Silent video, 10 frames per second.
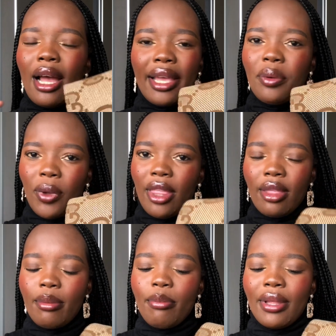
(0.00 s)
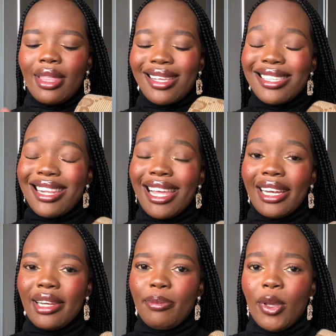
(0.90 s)
I can wear them, but they're
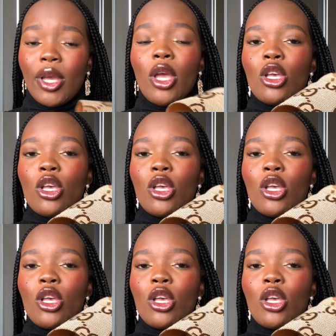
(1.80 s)
slightly big.